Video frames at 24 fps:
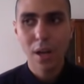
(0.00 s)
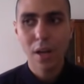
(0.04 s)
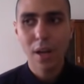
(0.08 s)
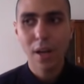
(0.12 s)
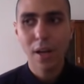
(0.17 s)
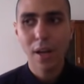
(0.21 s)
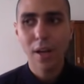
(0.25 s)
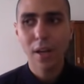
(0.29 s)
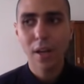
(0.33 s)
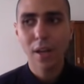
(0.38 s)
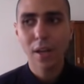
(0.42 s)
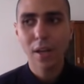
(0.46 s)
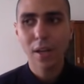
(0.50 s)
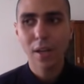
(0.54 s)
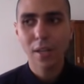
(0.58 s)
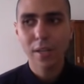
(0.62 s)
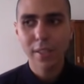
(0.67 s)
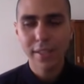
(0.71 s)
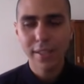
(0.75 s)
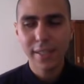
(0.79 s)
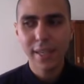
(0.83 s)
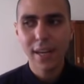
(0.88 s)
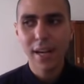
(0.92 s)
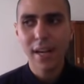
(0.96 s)

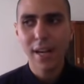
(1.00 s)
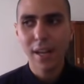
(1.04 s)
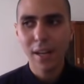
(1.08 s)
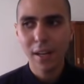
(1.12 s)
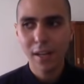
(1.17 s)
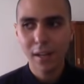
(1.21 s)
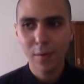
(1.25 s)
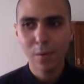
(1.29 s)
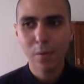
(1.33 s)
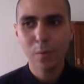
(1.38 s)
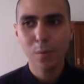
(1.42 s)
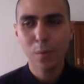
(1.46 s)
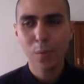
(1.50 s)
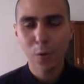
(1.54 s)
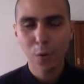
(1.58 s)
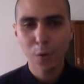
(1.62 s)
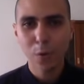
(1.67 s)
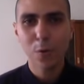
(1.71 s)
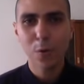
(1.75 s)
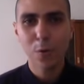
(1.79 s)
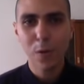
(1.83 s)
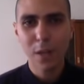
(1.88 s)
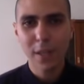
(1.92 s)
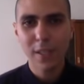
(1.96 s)
Yeah, more
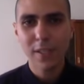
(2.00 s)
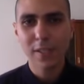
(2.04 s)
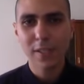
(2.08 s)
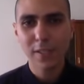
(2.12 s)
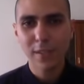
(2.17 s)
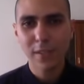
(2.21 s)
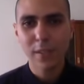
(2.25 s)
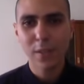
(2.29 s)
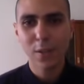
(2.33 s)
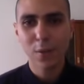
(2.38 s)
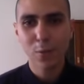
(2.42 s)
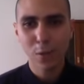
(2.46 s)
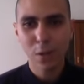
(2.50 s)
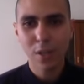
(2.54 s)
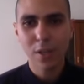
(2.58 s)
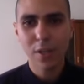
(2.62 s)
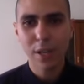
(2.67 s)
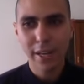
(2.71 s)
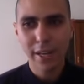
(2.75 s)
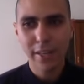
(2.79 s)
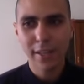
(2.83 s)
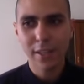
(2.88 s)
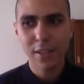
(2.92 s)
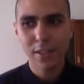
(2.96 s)
or less, they were
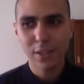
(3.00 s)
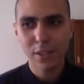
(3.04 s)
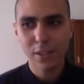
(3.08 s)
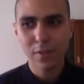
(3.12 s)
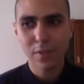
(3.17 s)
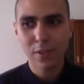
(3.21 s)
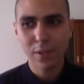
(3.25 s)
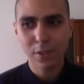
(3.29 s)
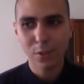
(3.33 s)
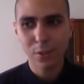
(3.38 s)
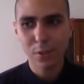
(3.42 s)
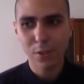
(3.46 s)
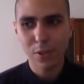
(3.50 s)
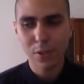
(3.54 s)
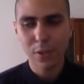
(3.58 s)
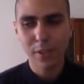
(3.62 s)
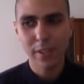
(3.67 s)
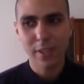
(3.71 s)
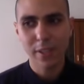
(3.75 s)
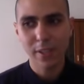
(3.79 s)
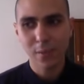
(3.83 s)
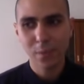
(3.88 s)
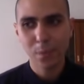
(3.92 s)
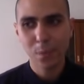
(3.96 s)
aggressive and
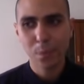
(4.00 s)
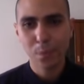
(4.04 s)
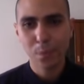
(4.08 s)
hostile.